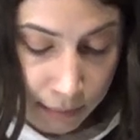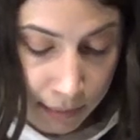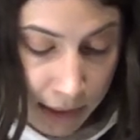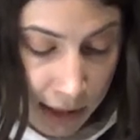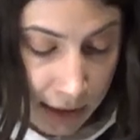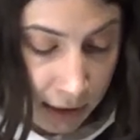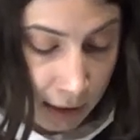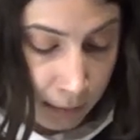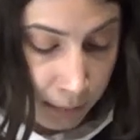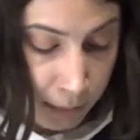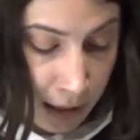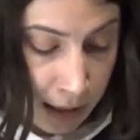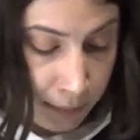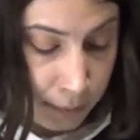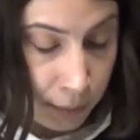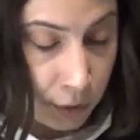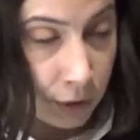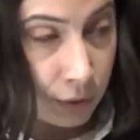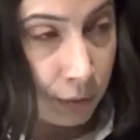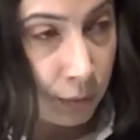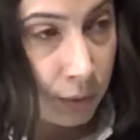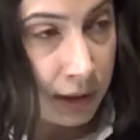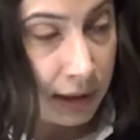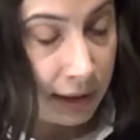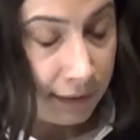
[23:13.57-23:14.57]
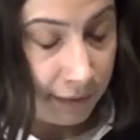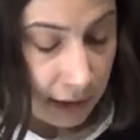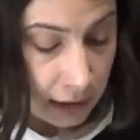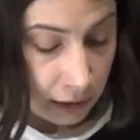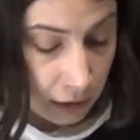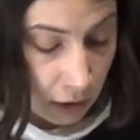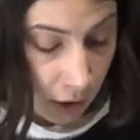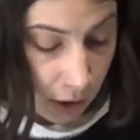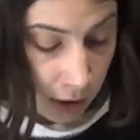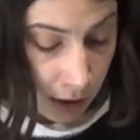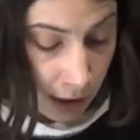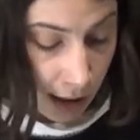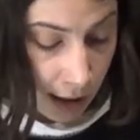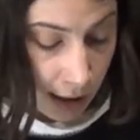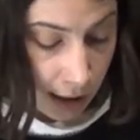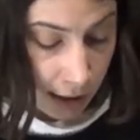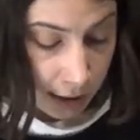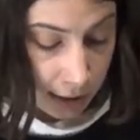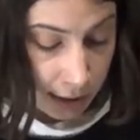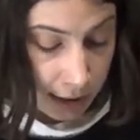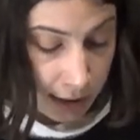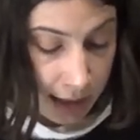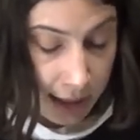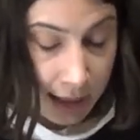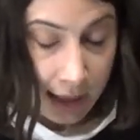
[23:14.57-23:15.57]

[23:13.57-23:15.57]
meant that people were living longer